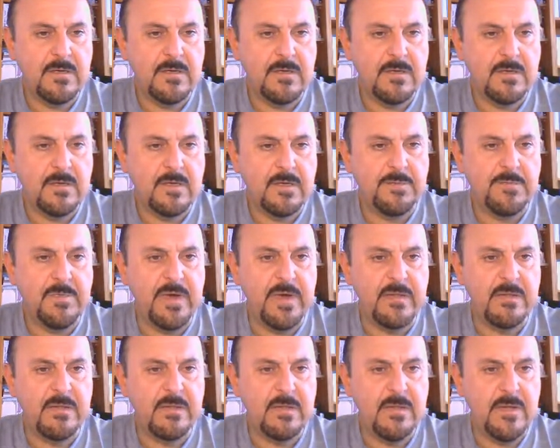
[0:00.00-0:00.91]

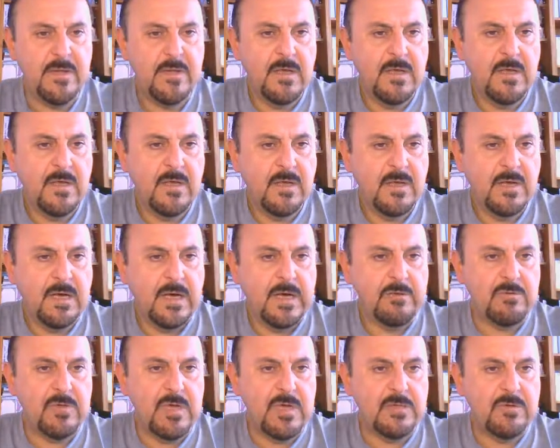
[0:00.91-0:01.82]
command I
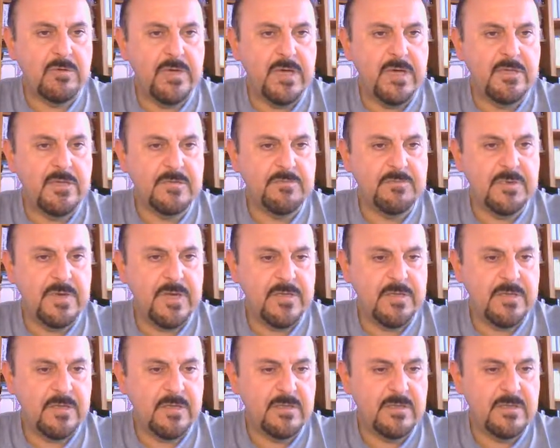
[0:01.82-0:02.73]
would like to get it printed